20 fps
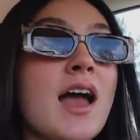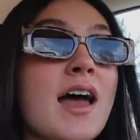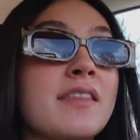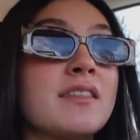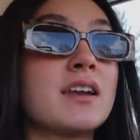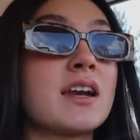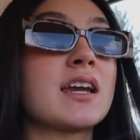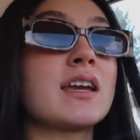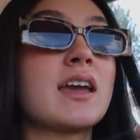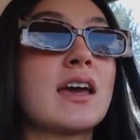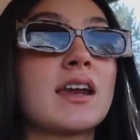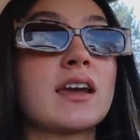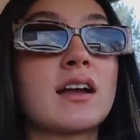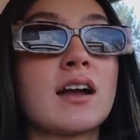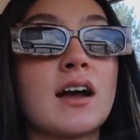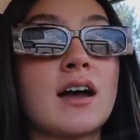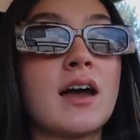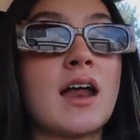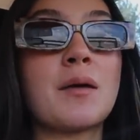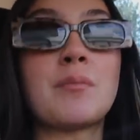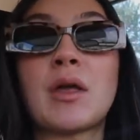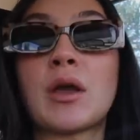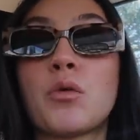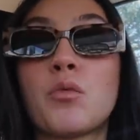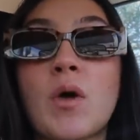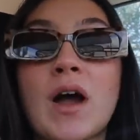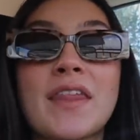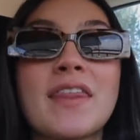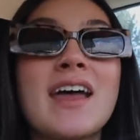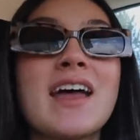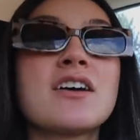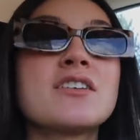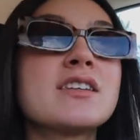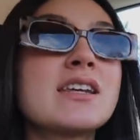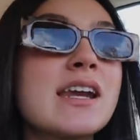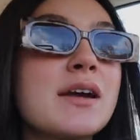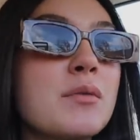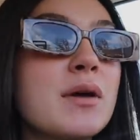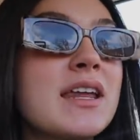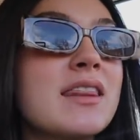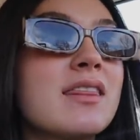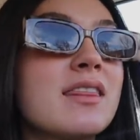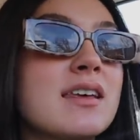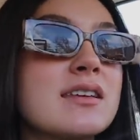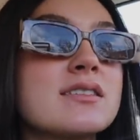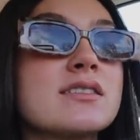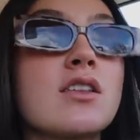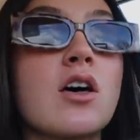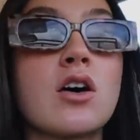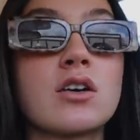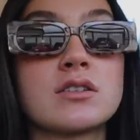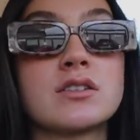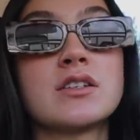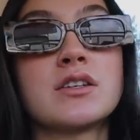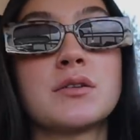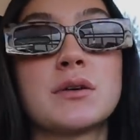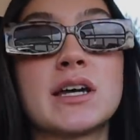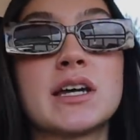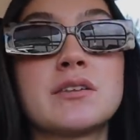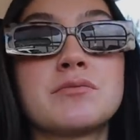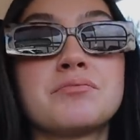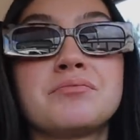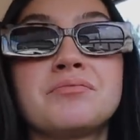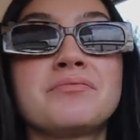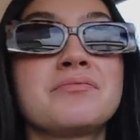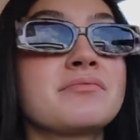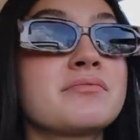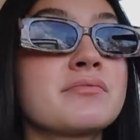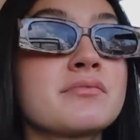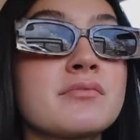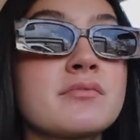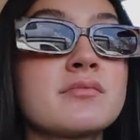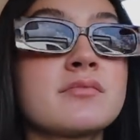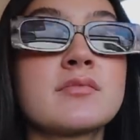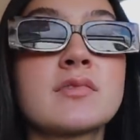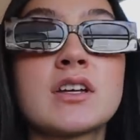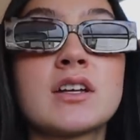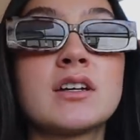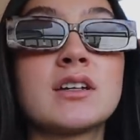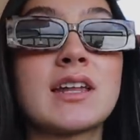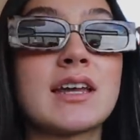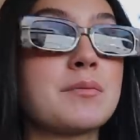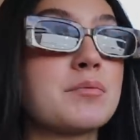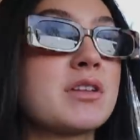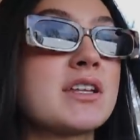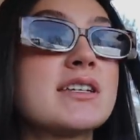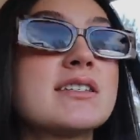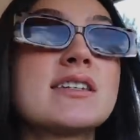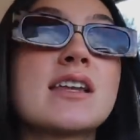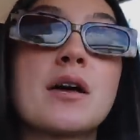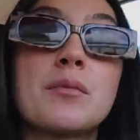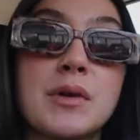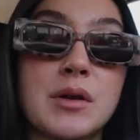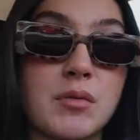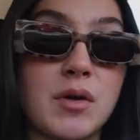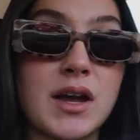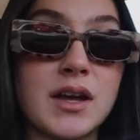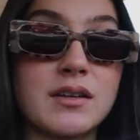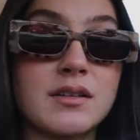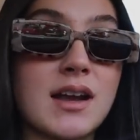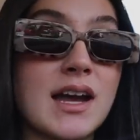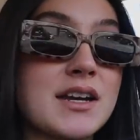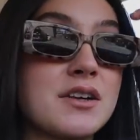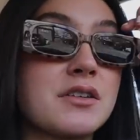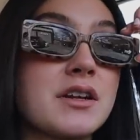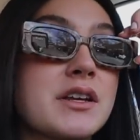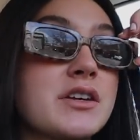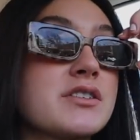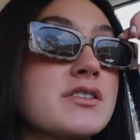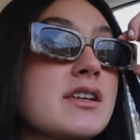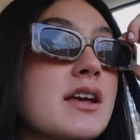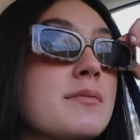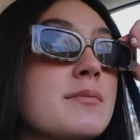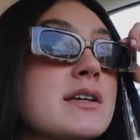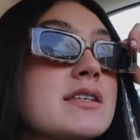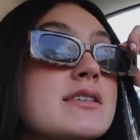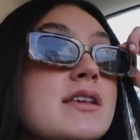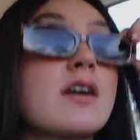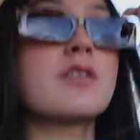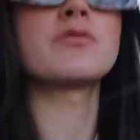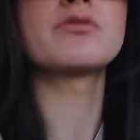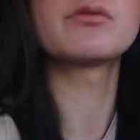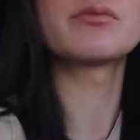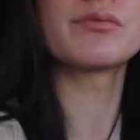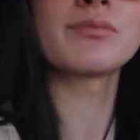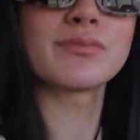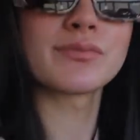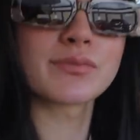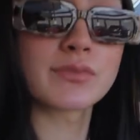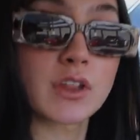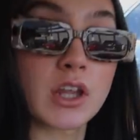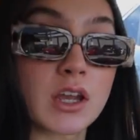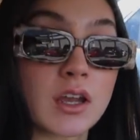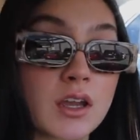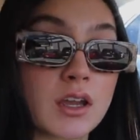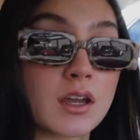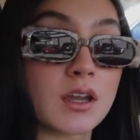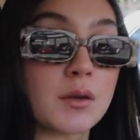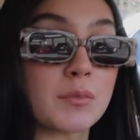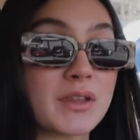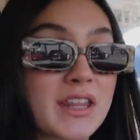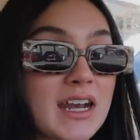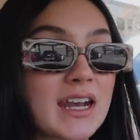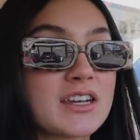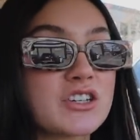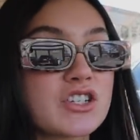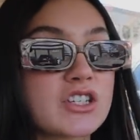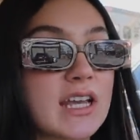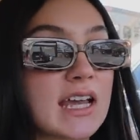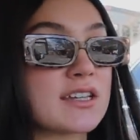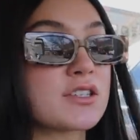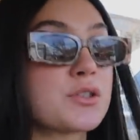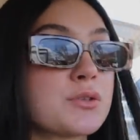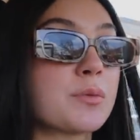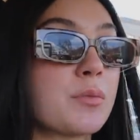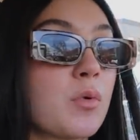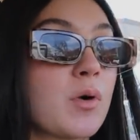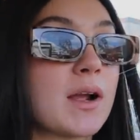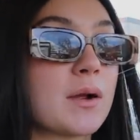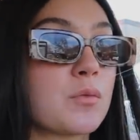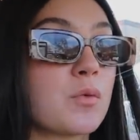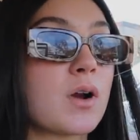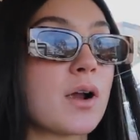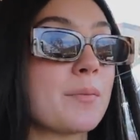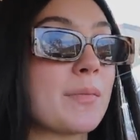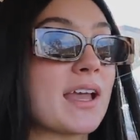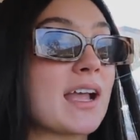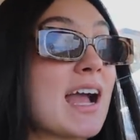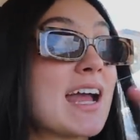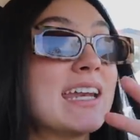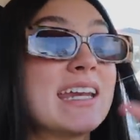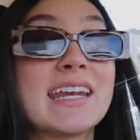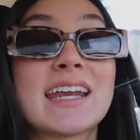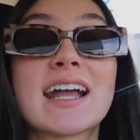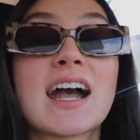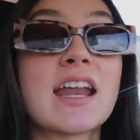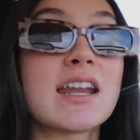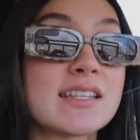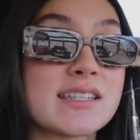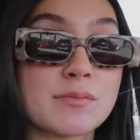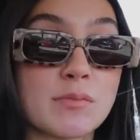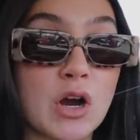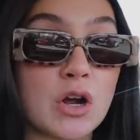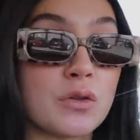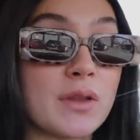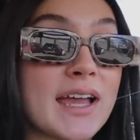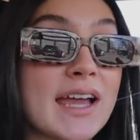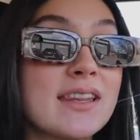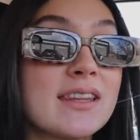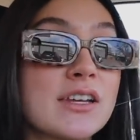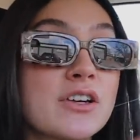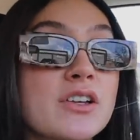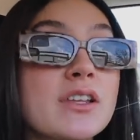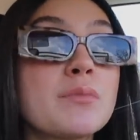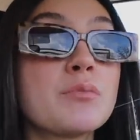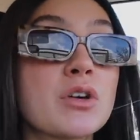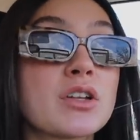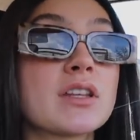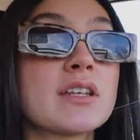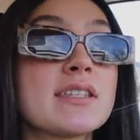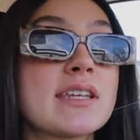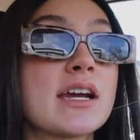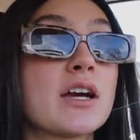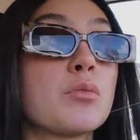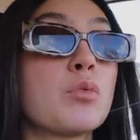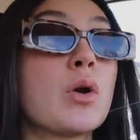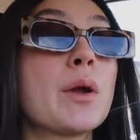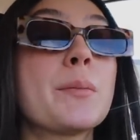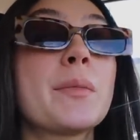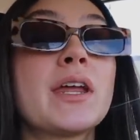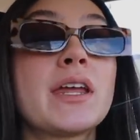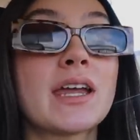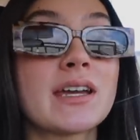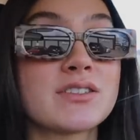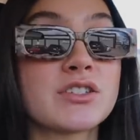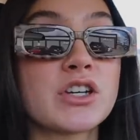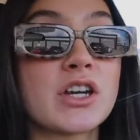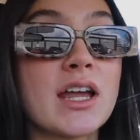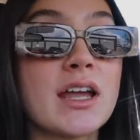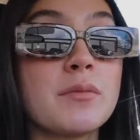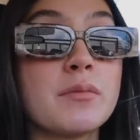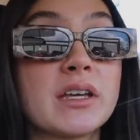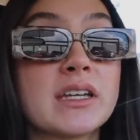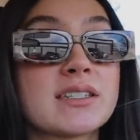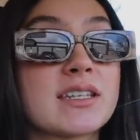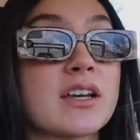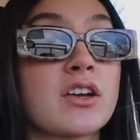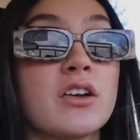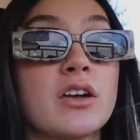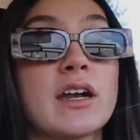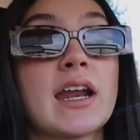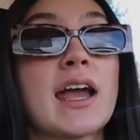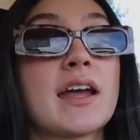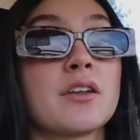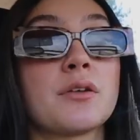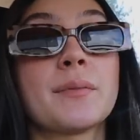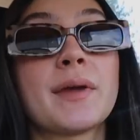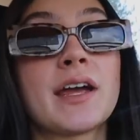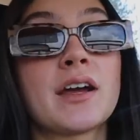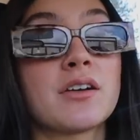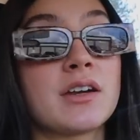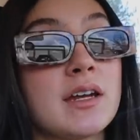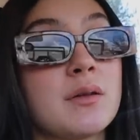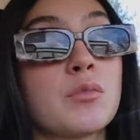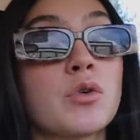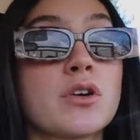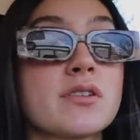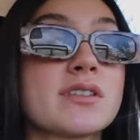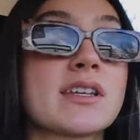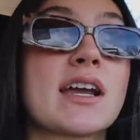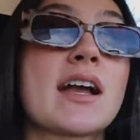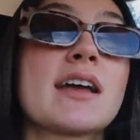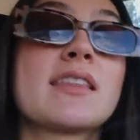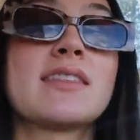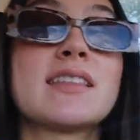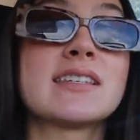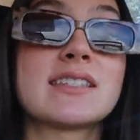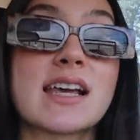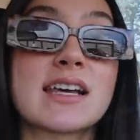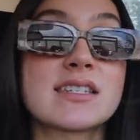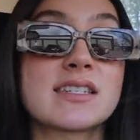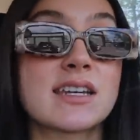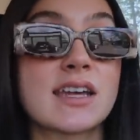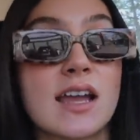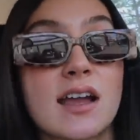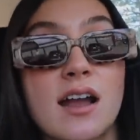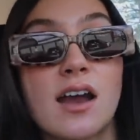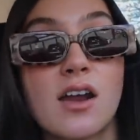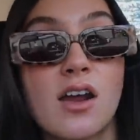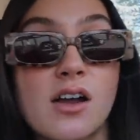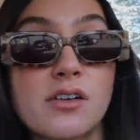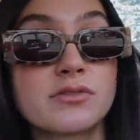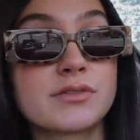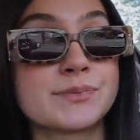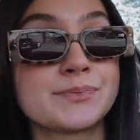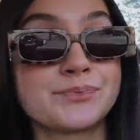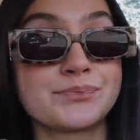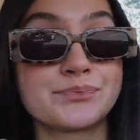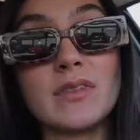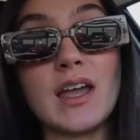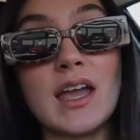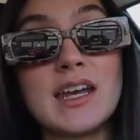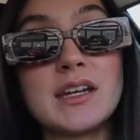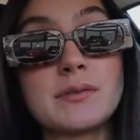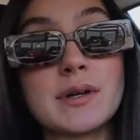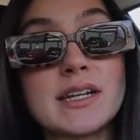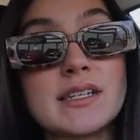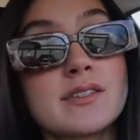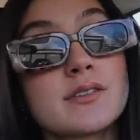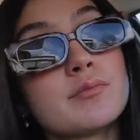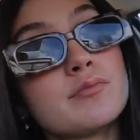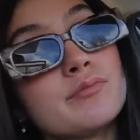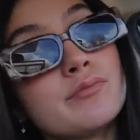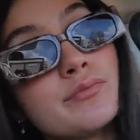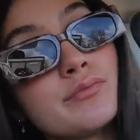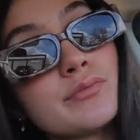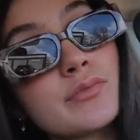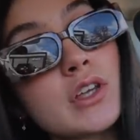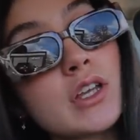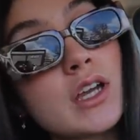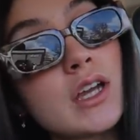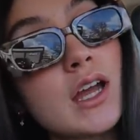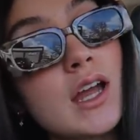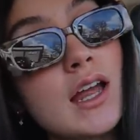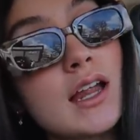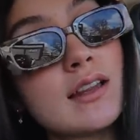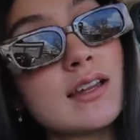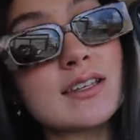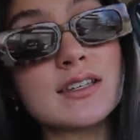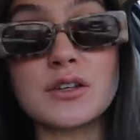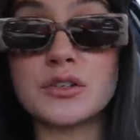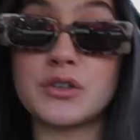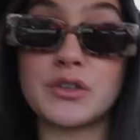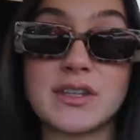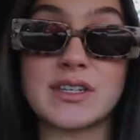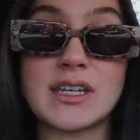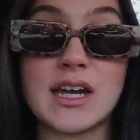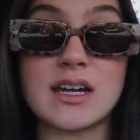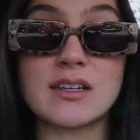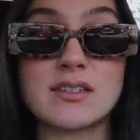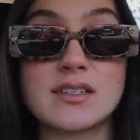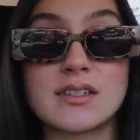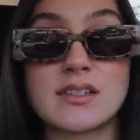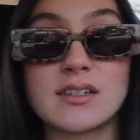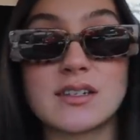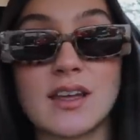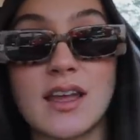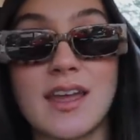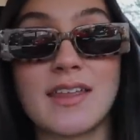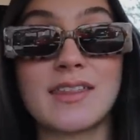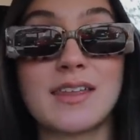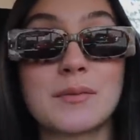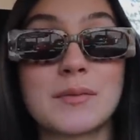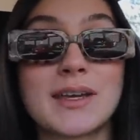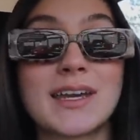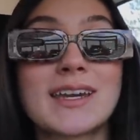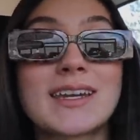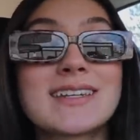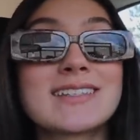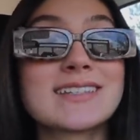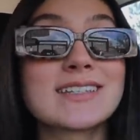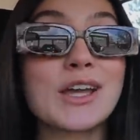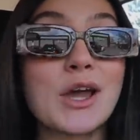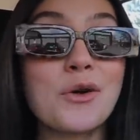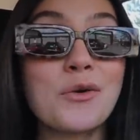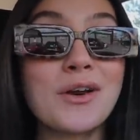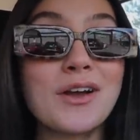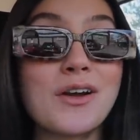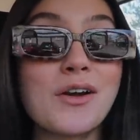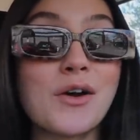and then I get a cut, I'm like, why the hell did I wait this long to do it? Like, please tell me why. I don't understand myself. But then it just gets to a point where I'm like, I need to cut it tomorrow. Like, I literally booked this hair appointment yesterday because I couldn't handle my hair anymore. I was like, this has to get cut off. Anyways, let's go do the test. And then we get to go to